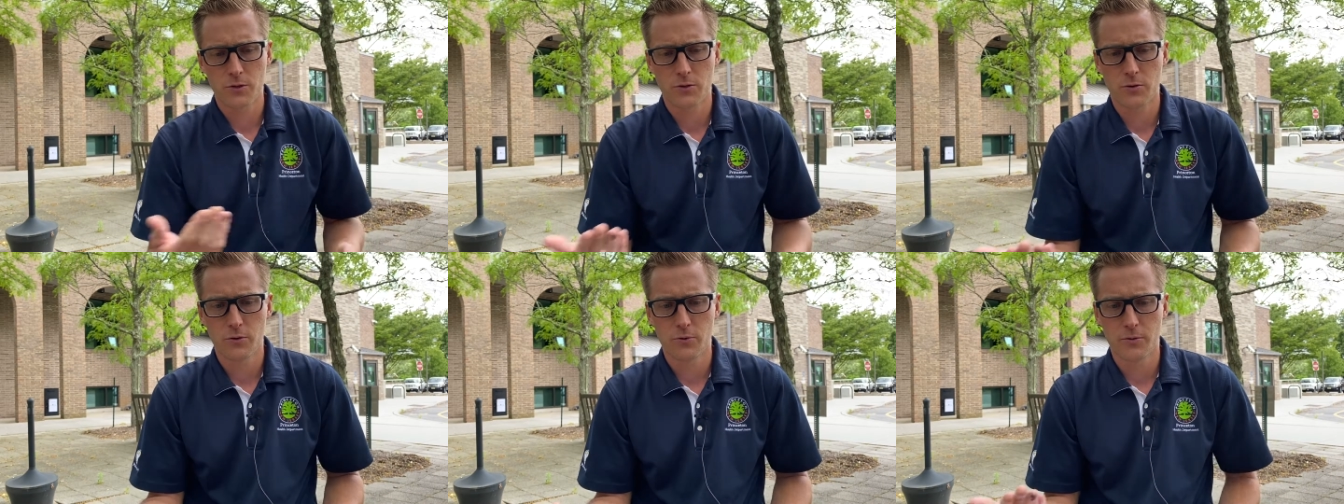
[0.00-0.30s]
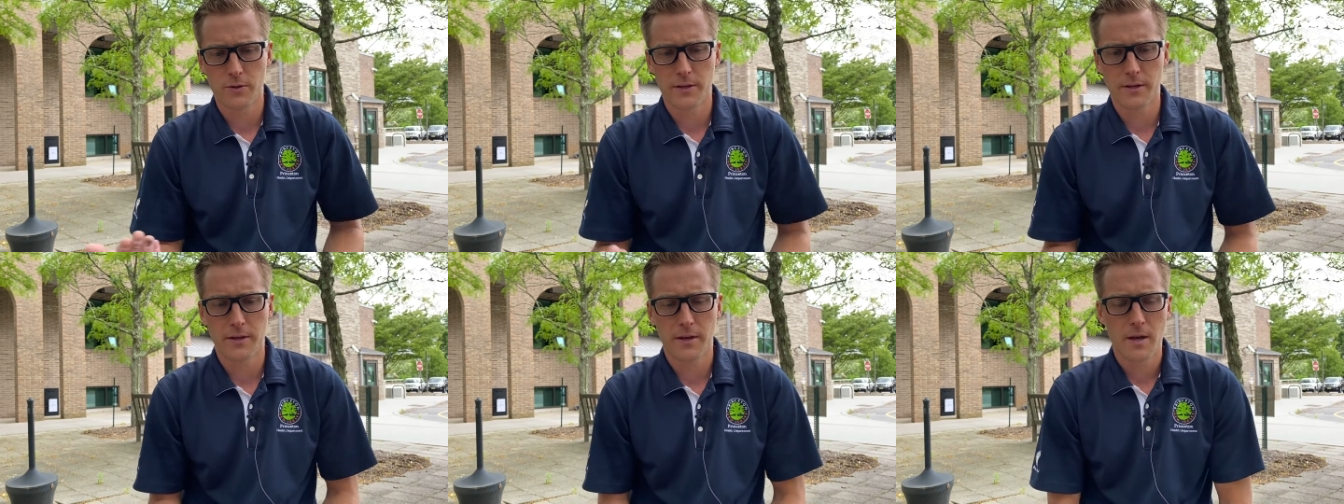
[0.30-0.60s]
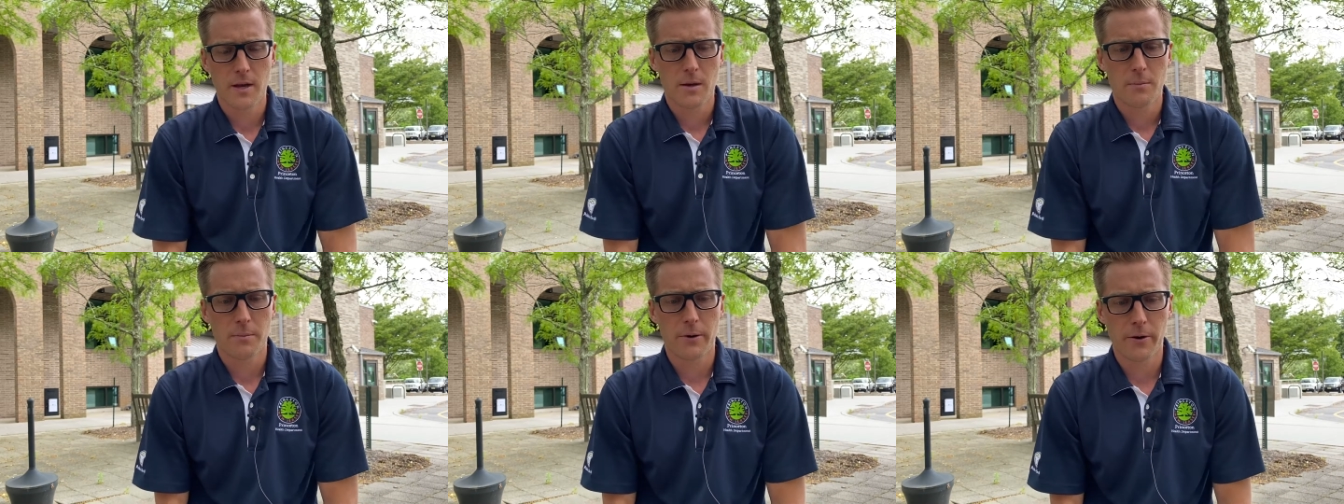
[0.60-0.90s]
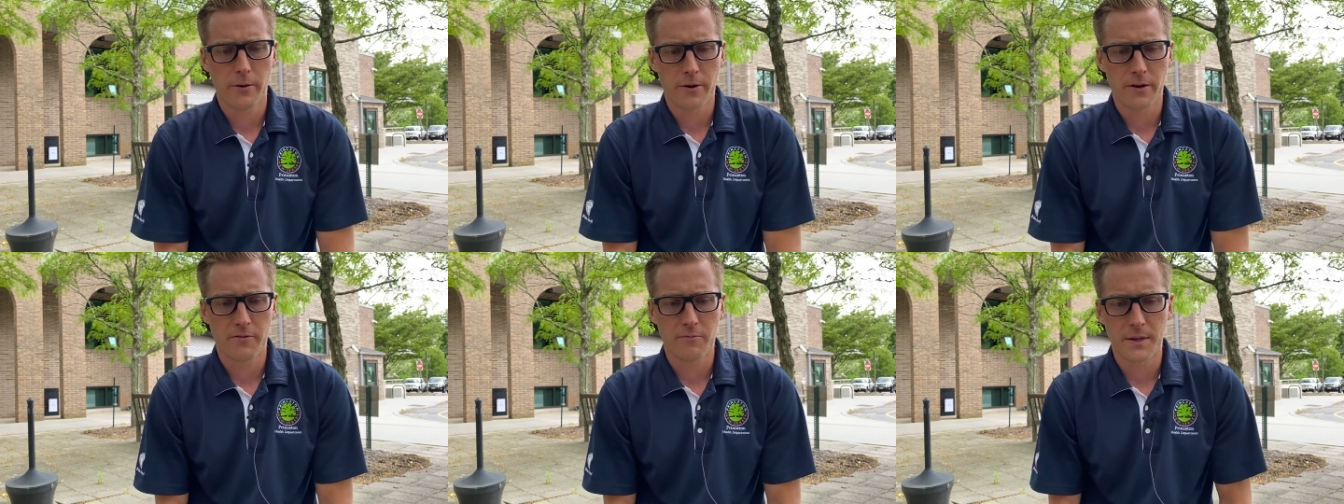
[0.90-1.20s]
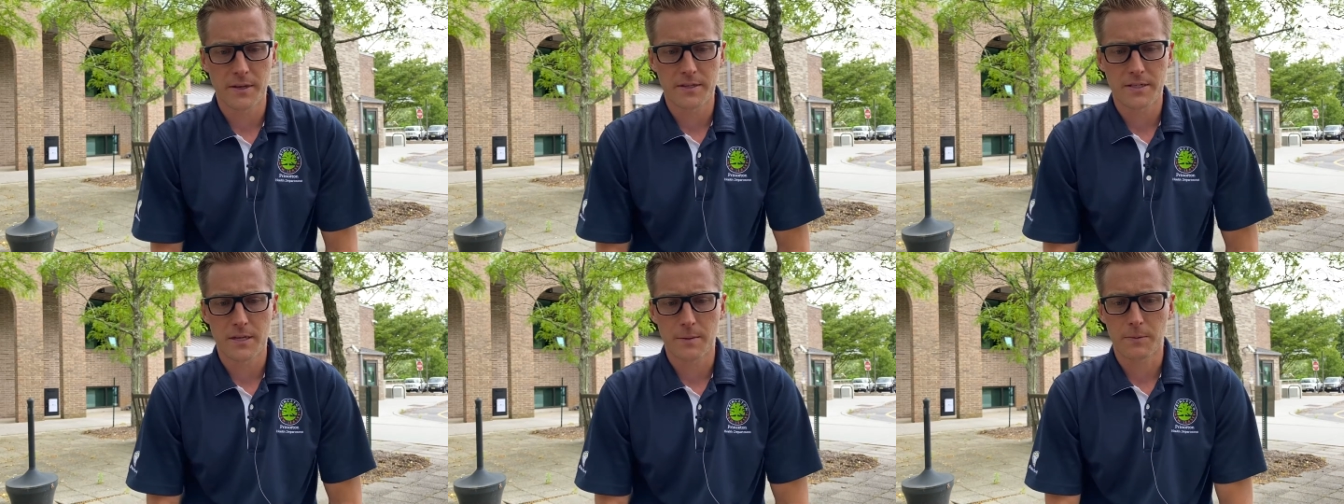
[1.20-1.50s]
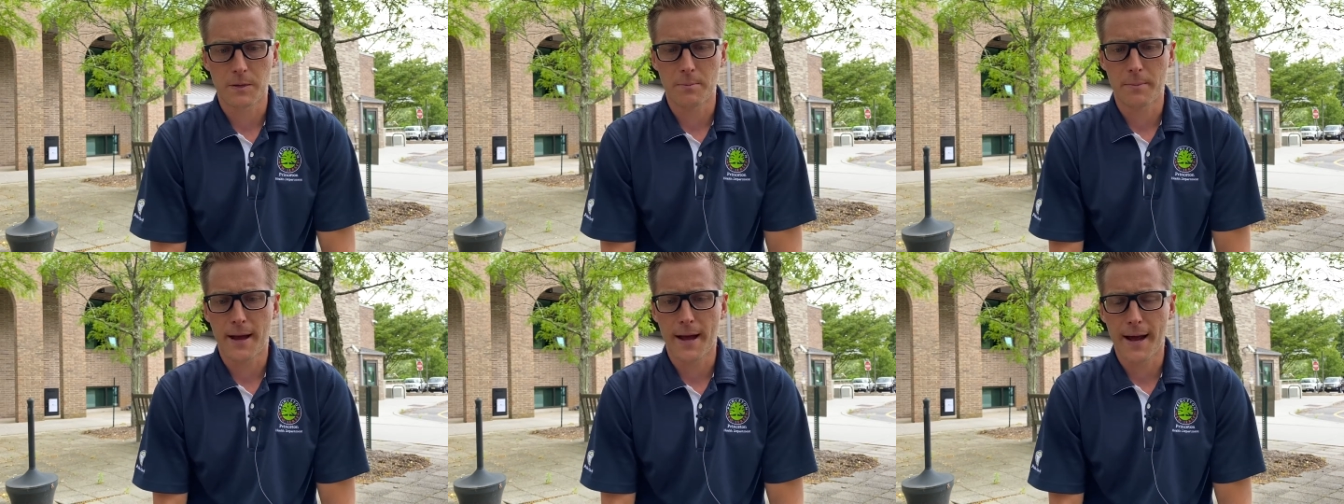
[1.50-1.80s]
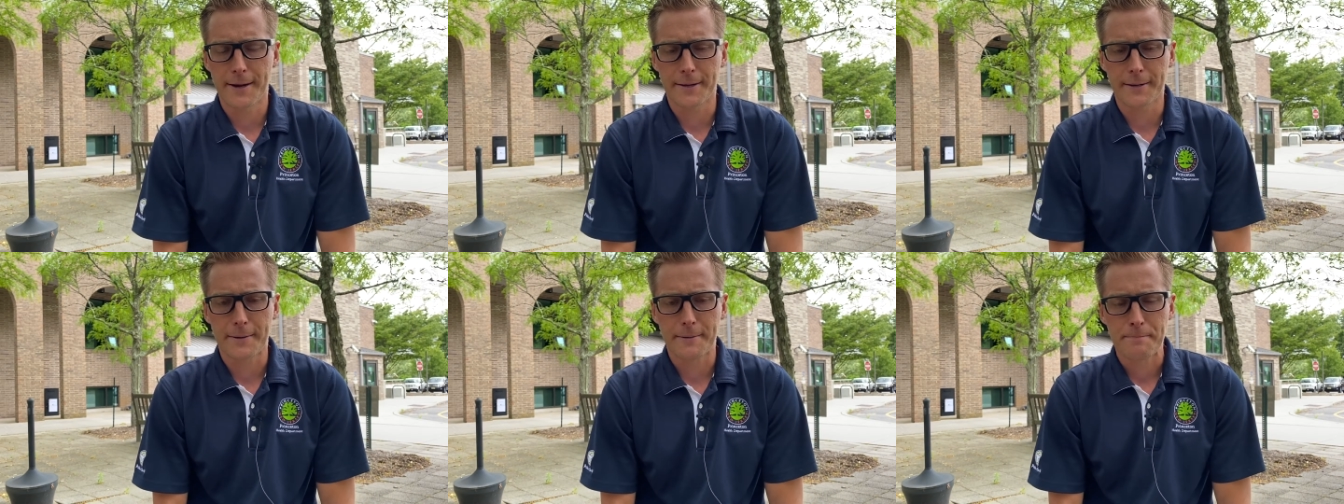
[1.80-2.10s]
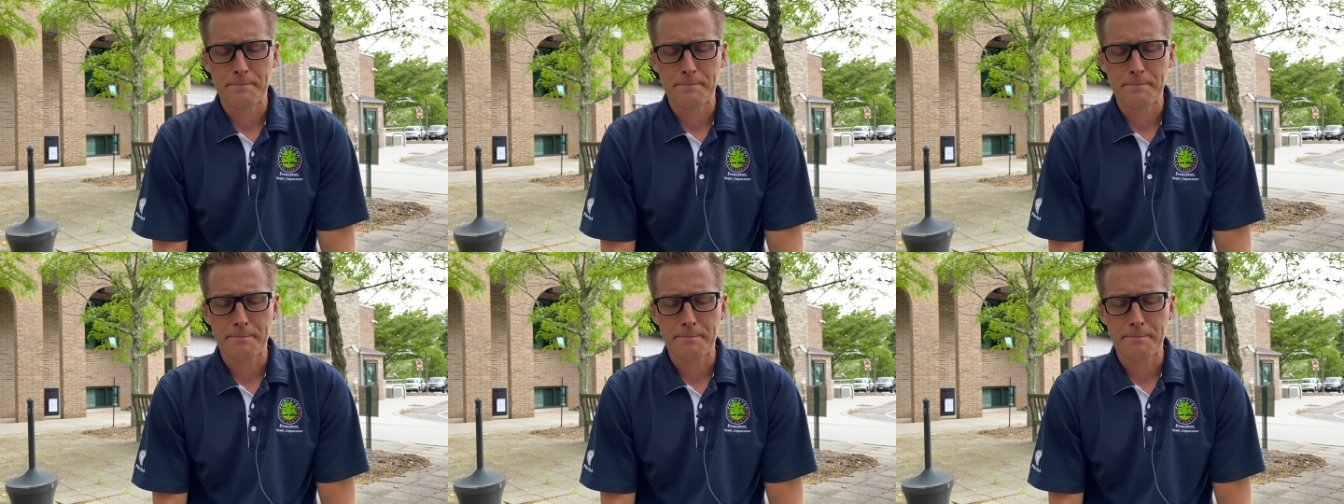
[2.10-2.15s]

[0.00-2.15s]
to the period of being symptomatic